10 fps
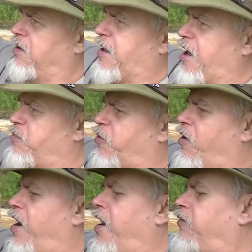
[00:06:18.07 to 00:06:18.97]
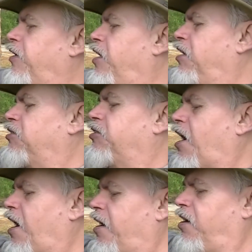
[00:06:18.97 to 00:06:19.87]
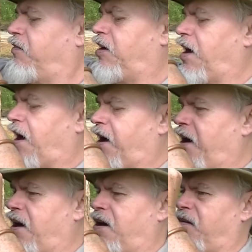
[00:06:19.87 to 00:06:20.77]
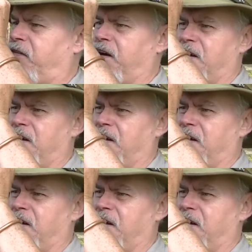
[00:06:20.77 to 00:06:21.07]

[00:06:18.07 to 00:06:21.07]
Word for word: Campcraft and inside of it I have